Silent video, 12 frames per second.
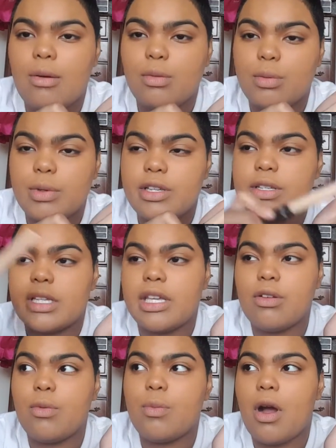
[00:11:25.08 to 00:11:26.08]
will be using
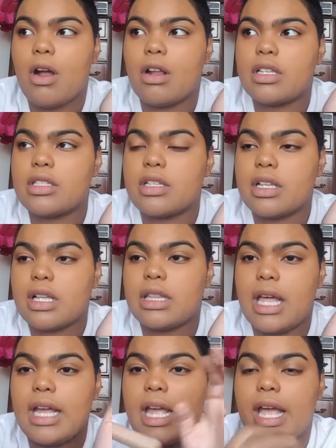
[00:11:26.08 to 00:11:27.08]
equal parts
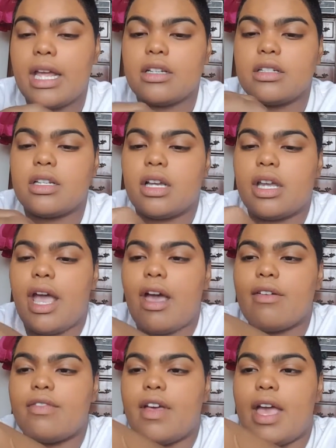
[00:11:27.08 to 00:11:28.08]
light and
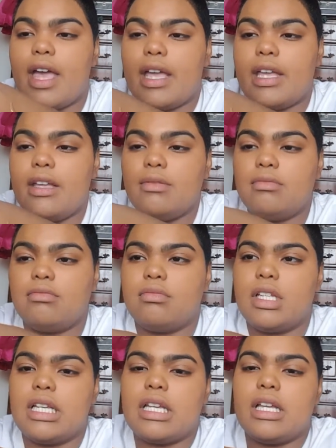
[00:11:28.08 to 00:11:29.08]
cafe,
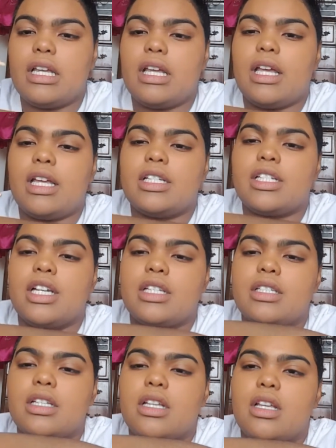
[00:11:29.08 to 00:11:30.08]
and just